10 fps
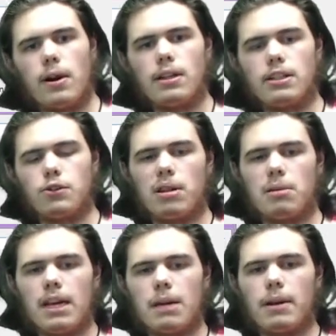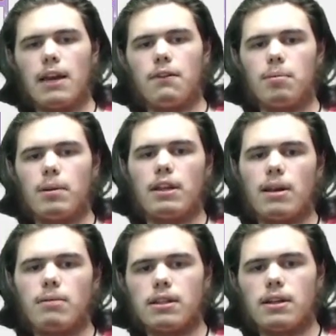It's normally blank, but I have plenty of
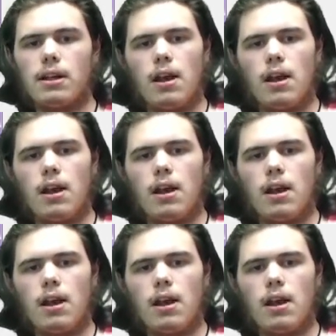games in there.